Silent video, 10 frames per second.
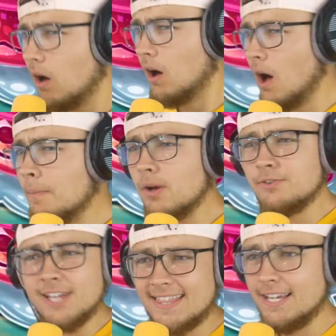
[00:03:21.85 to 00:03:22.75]

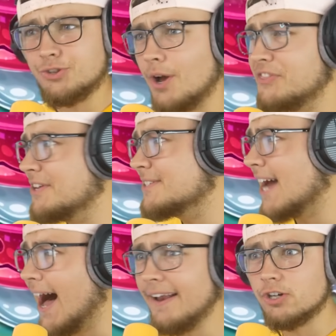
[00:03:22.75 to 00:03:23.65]
almost, I think, throughout the
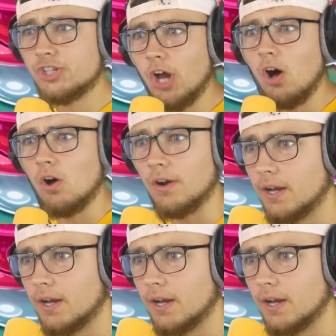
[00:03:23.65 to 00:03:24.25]
entire song.